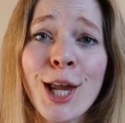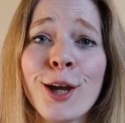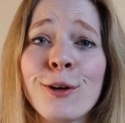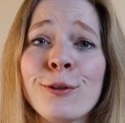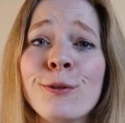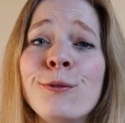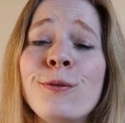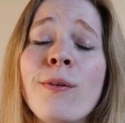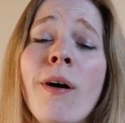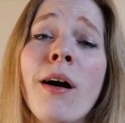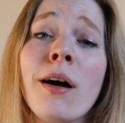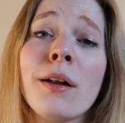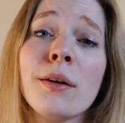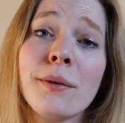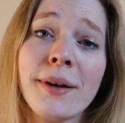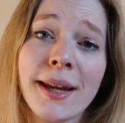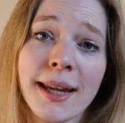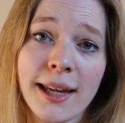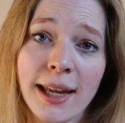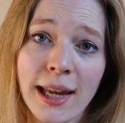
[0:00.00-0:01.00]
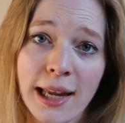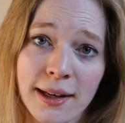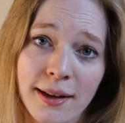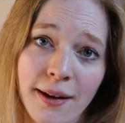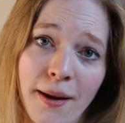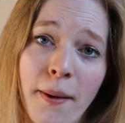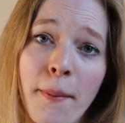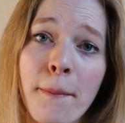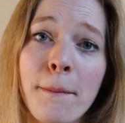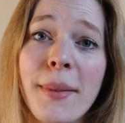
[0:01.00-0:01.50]
if following it
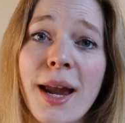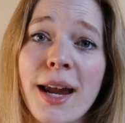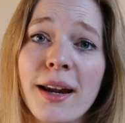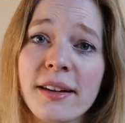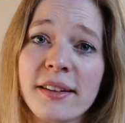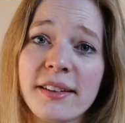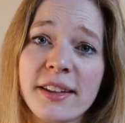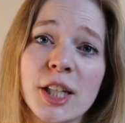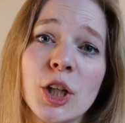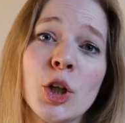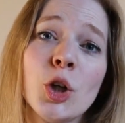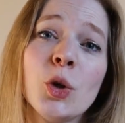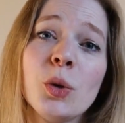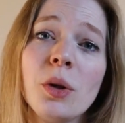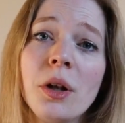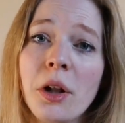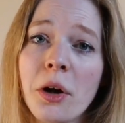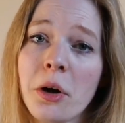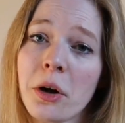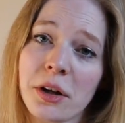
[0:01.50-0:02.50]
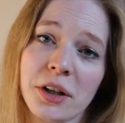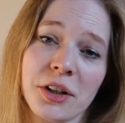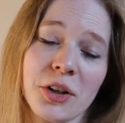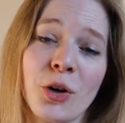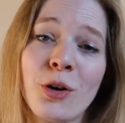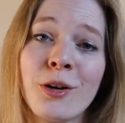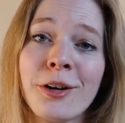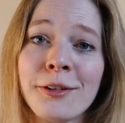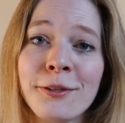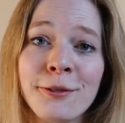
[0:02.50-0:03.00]
makes you look
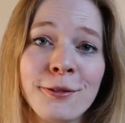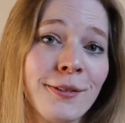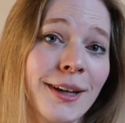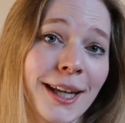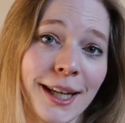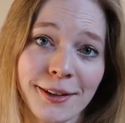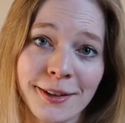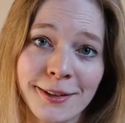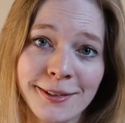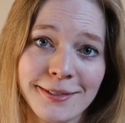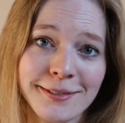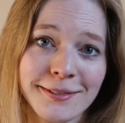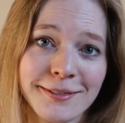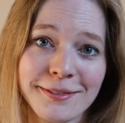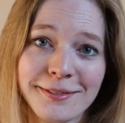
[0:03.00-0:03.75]
or feel